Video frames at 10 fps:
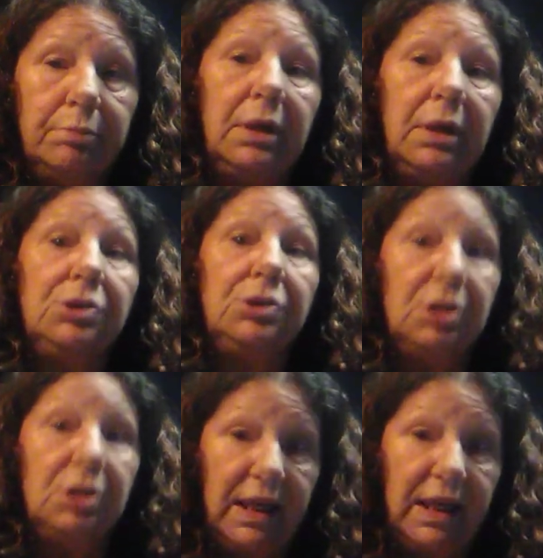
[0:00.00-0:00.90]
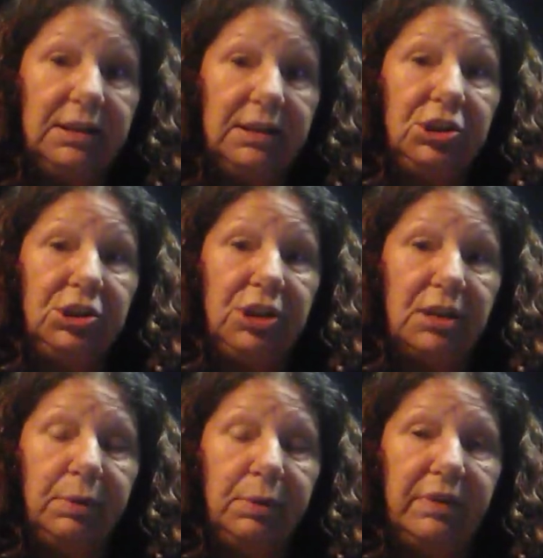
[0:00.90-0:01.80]
Because, like I said, she
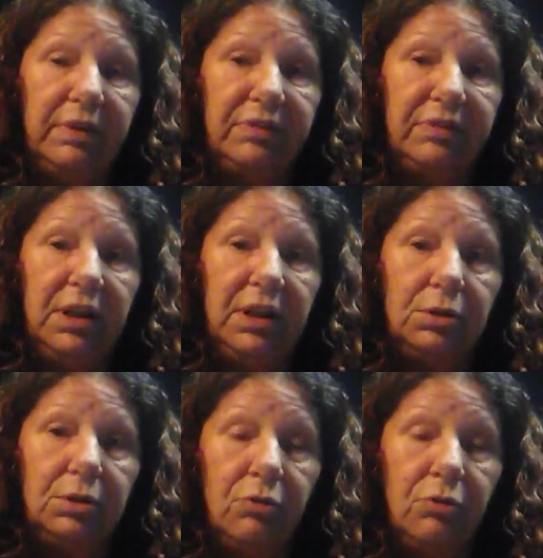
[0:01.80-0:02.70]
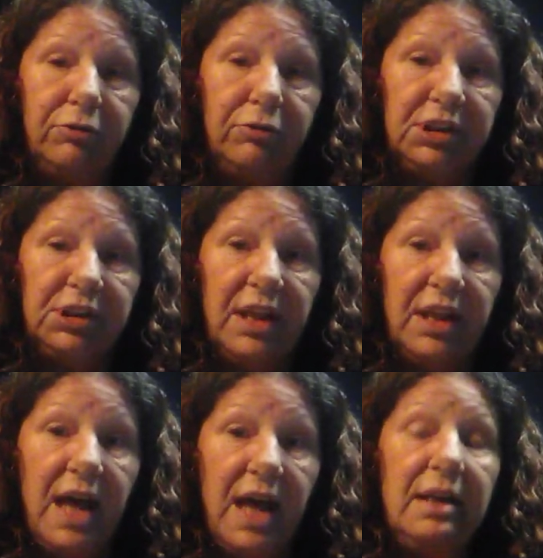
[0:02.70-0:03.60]
has previous videos in reference to
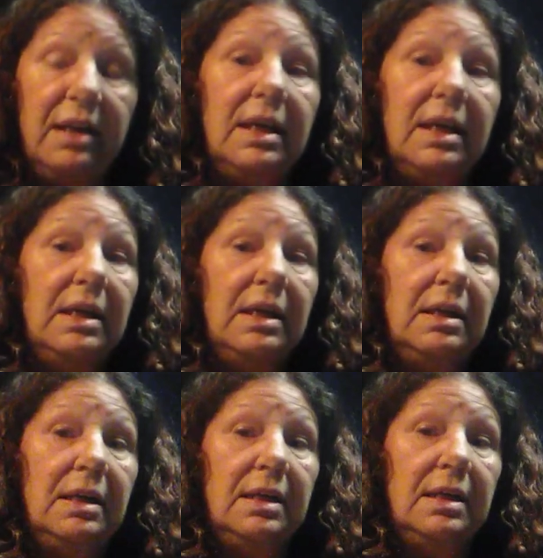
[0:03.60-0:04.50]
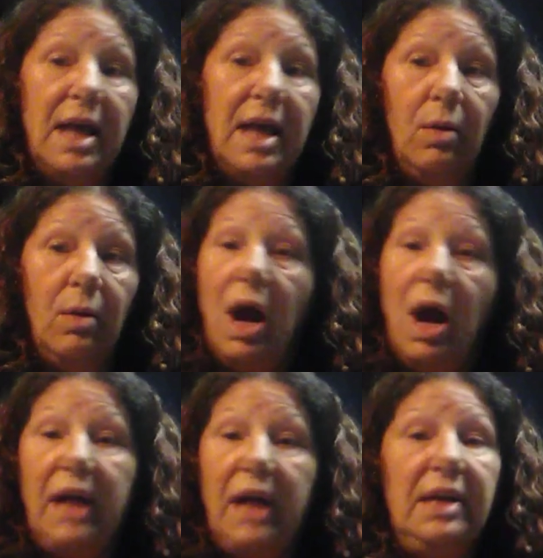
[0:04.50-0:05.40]
that. Now,
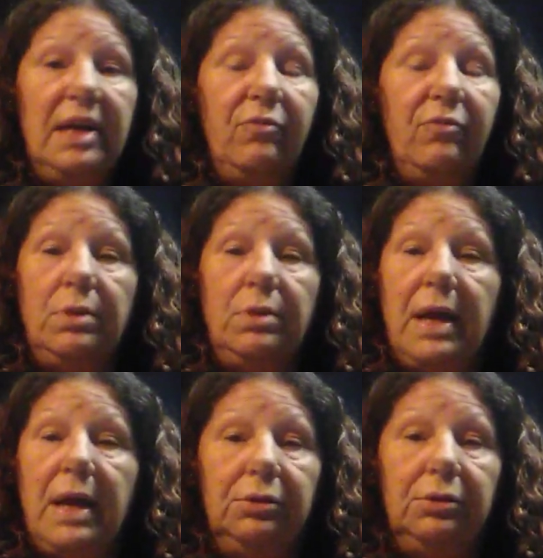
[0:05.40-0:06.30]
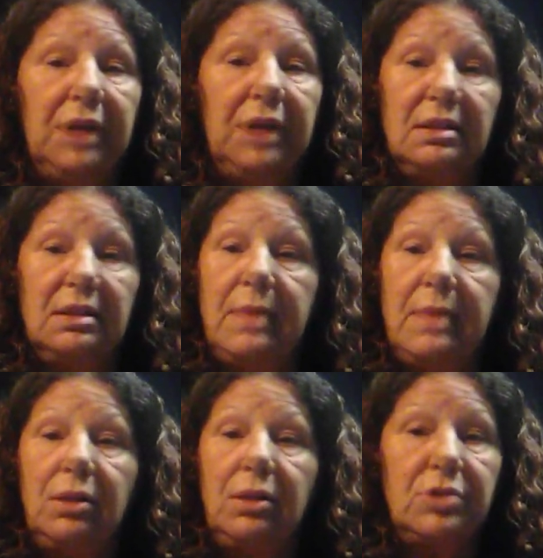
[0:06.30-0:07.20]
I can't afford to buy those things and
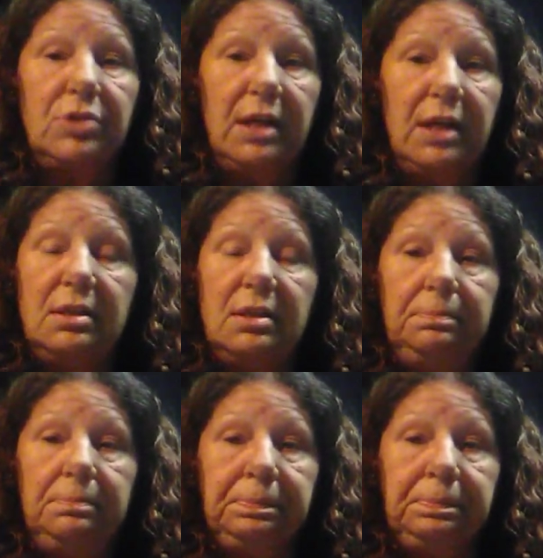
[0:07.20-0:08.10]
make those things.